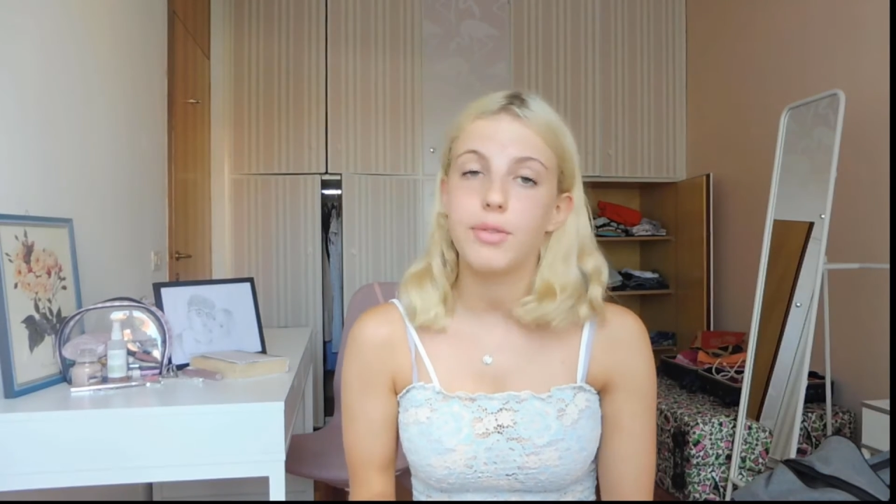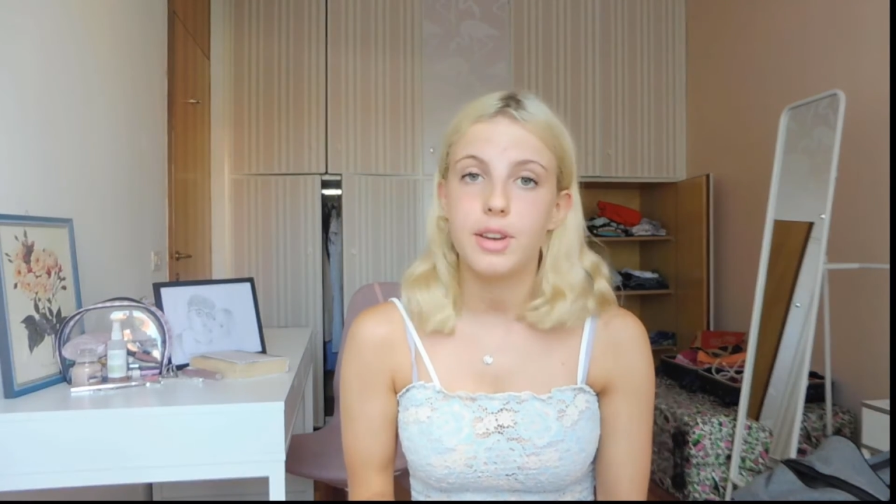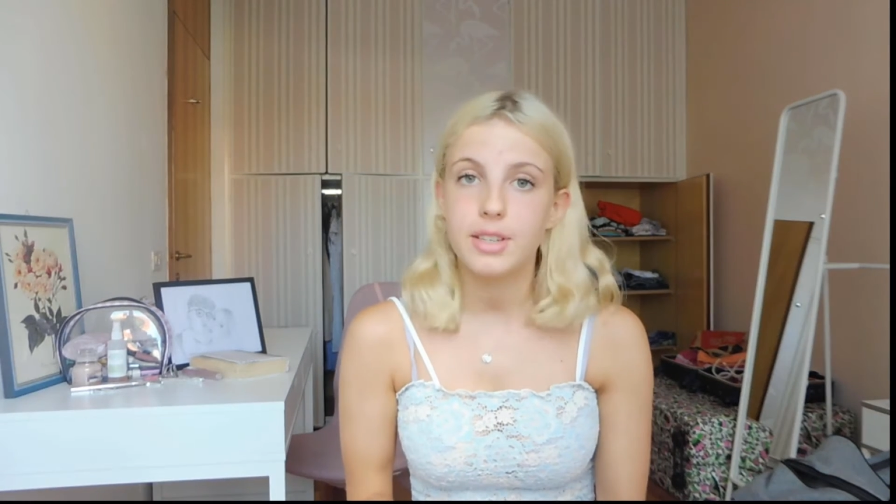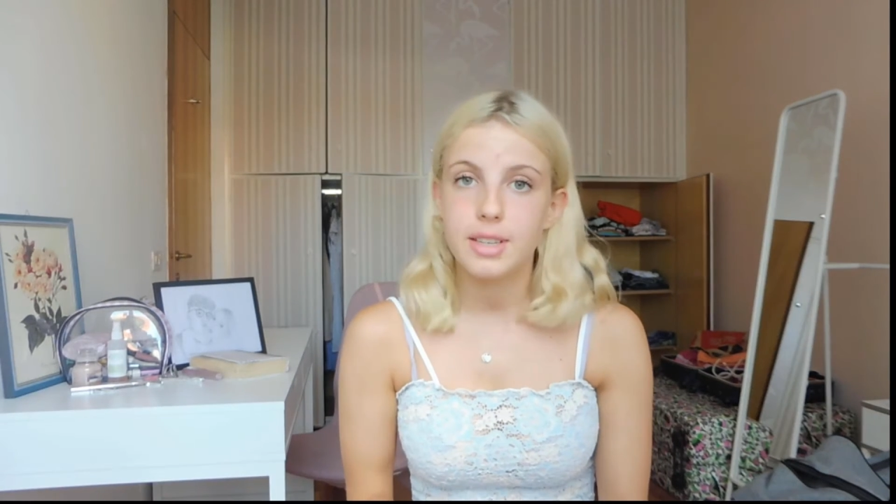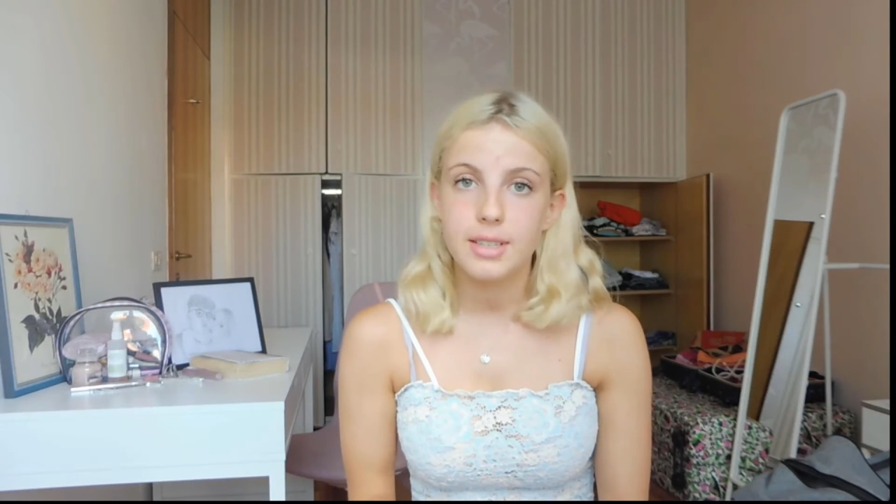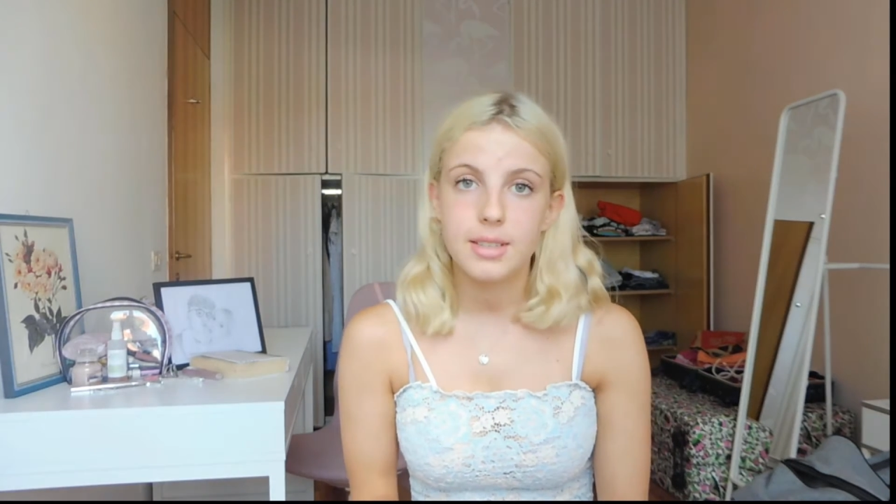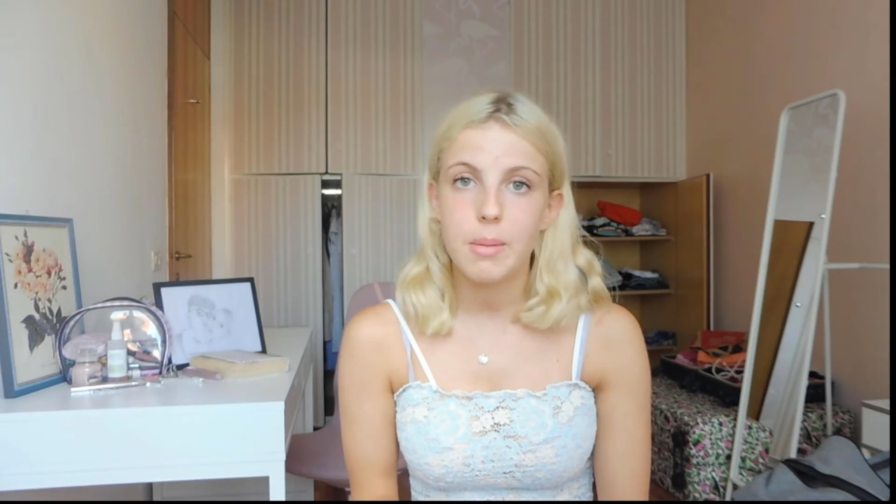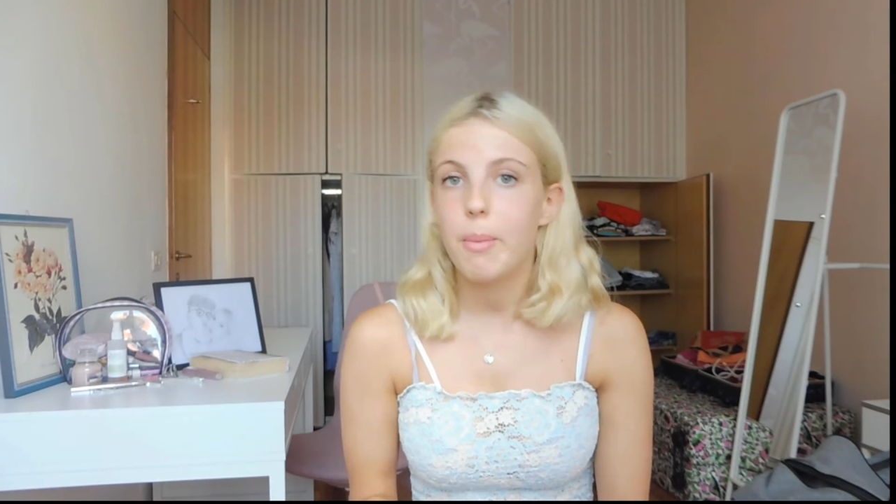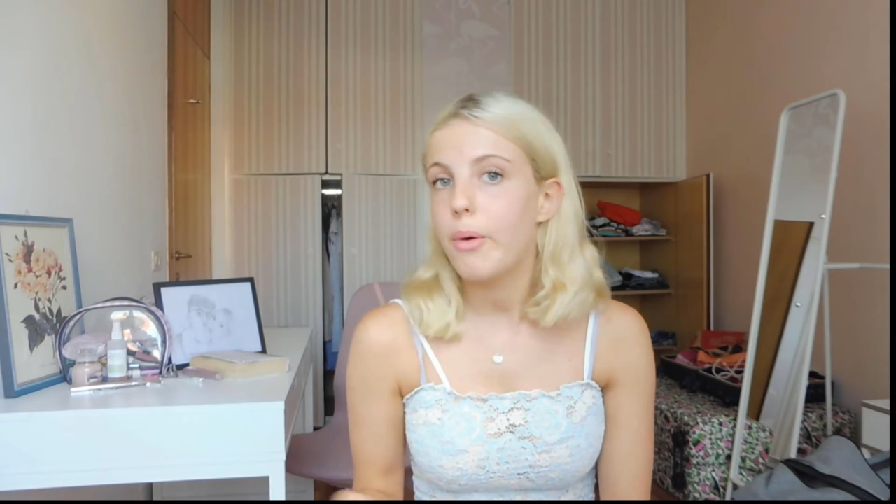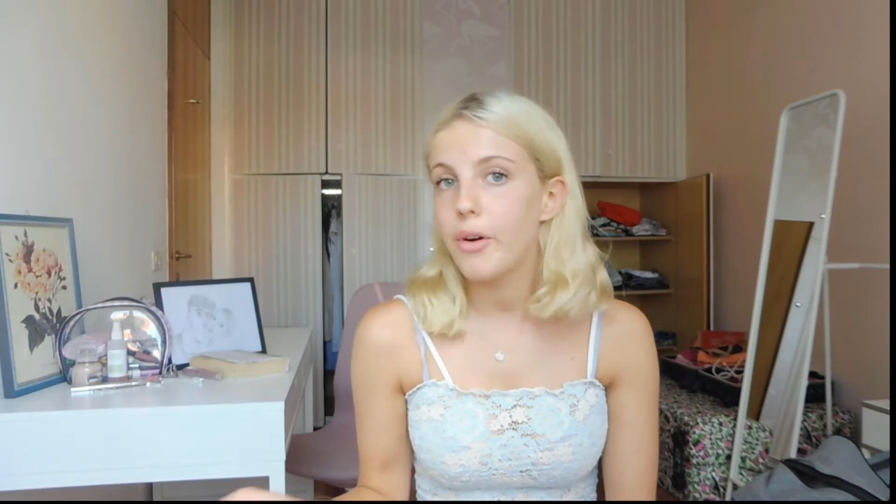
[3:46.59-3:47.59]
there's this
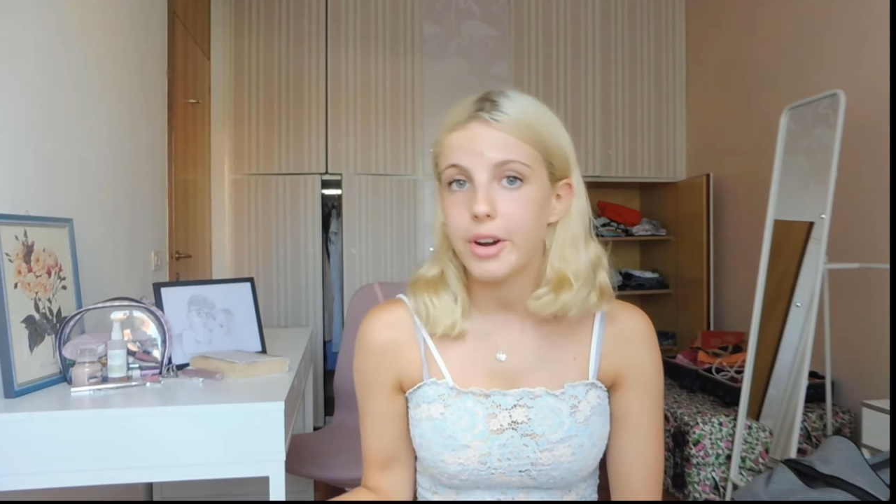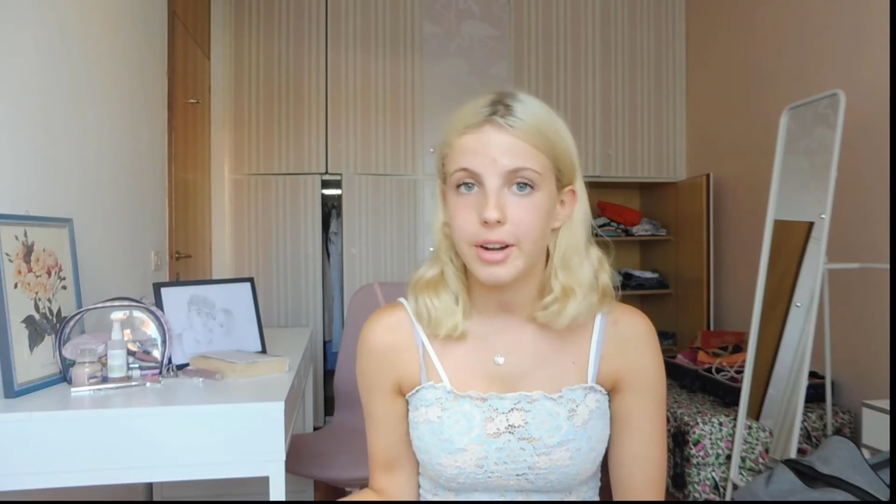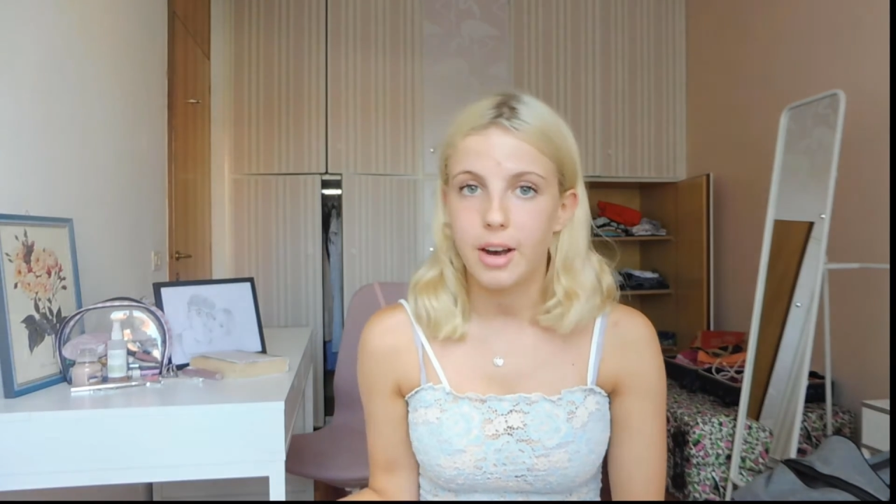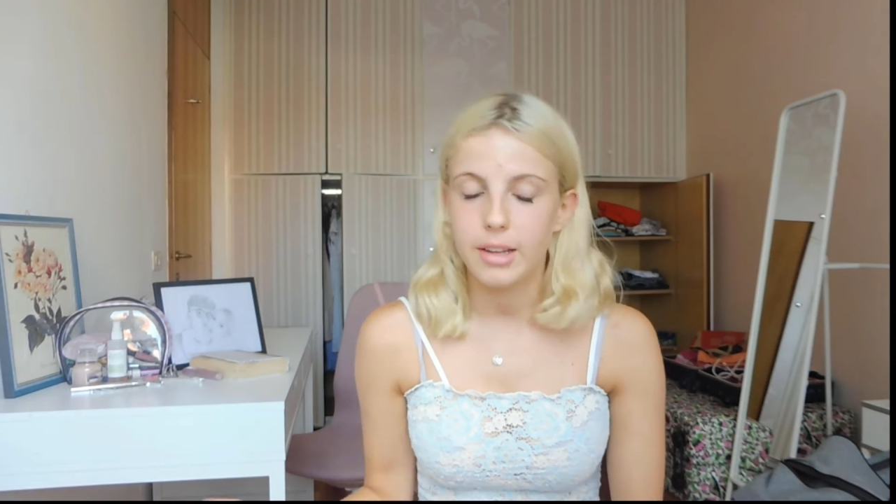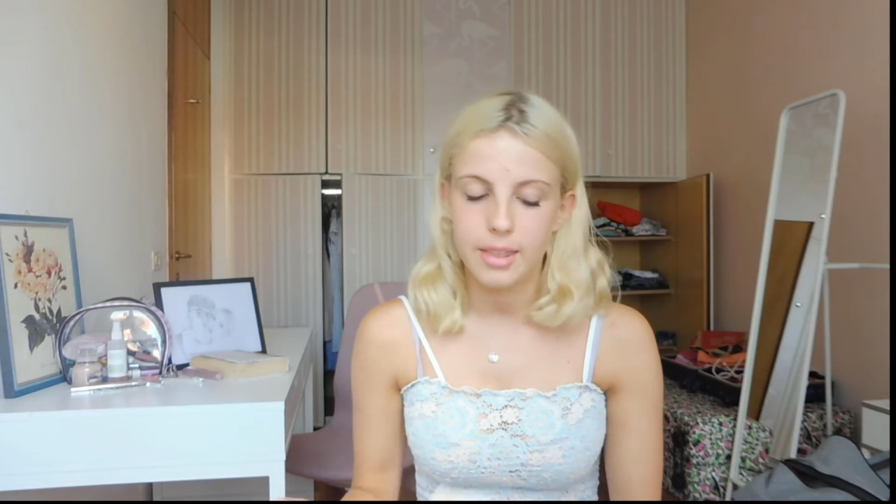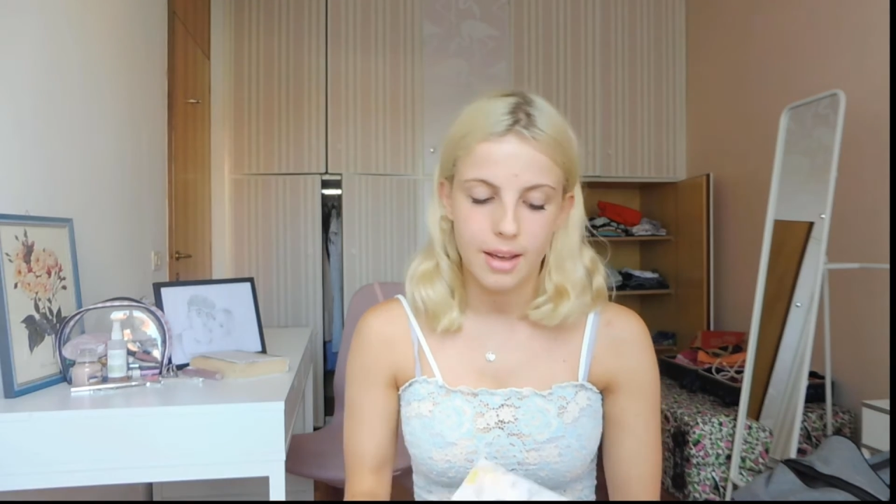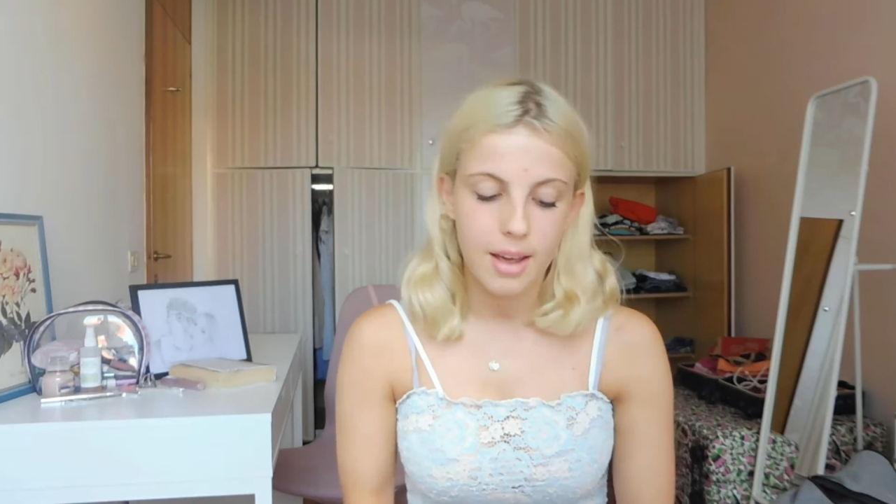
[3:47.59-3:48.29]
symbol or not.